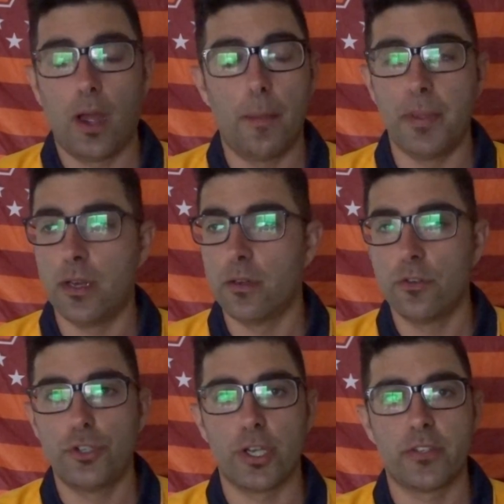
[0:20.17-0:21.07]
I mean,
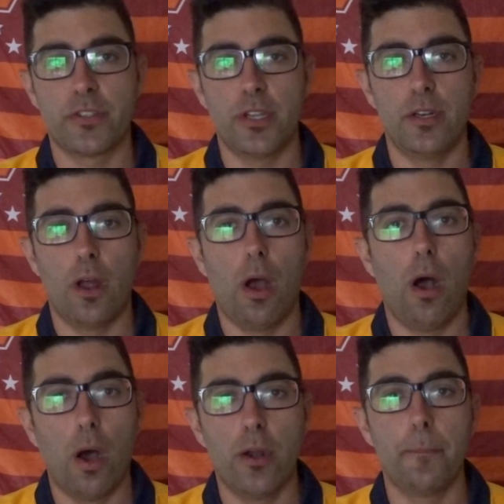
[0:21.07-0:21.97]
just an
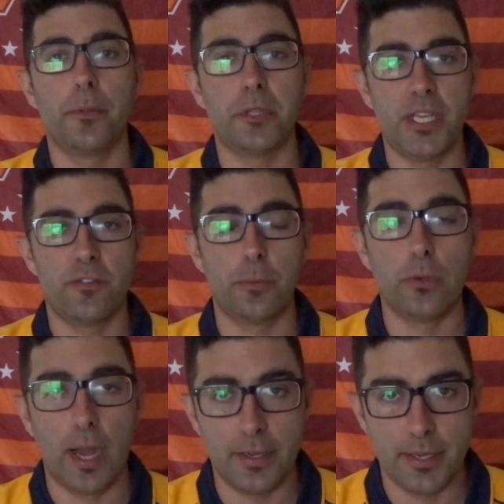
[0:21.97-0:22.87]

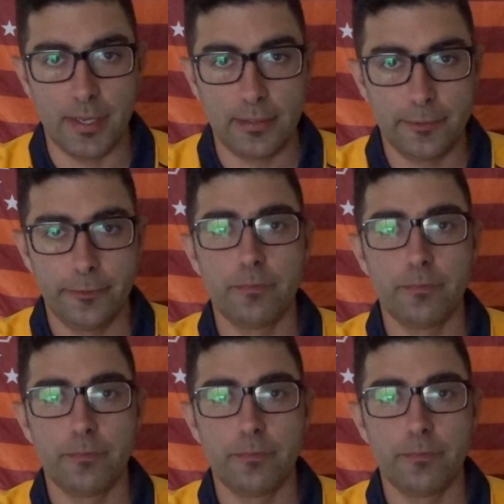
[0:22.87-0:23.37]
unbelievable ending,